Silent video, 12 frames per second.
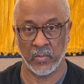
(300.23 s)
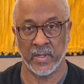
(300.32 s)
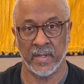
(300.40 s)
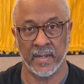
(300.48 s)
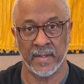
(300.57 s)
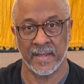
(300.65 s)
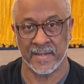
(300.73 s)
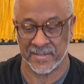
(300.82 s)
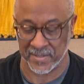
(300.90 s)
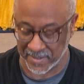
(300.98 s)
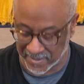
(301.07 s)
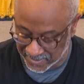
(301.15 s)
went in there
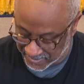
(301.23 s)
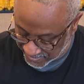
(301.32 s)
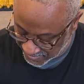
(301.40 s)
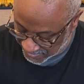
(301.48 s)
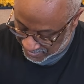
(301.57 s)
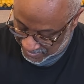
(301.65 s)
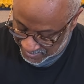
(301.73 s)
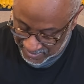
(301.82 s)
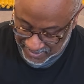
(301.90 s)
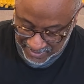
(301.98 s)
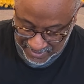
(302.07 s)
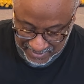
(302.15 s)
nicely.
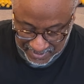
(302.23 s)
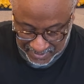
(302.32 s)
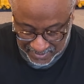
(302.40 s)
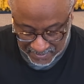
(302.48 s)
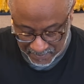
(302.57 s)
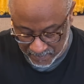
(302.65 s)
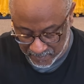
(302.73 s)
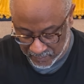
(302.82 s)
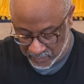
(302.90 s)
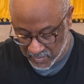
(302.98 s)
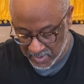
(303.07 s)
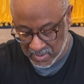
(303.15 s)
I like that.
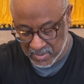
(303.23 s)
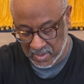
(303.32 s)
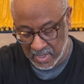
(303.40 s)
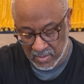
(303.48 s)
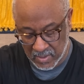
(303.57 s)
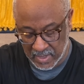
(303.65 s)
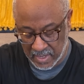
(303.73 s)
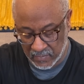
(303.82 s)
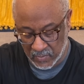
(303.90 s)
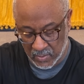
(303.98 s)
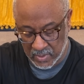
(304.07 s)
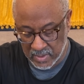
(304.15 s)
So now you can have
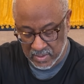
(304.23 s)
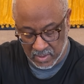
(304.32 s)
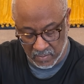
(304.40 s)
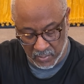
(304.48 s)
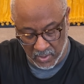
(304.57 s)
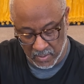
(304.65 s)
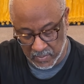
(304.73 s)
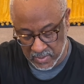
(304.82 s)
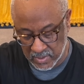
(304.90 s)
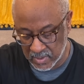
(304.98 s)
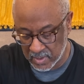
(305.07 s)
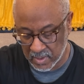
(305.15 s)
all these
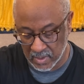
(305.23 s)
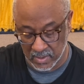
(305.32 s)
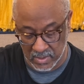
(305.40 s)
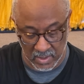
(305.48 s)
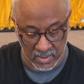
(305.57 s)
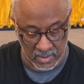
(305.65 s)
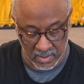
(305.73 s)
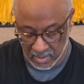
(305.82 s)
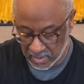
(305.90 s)
compartments and adjust.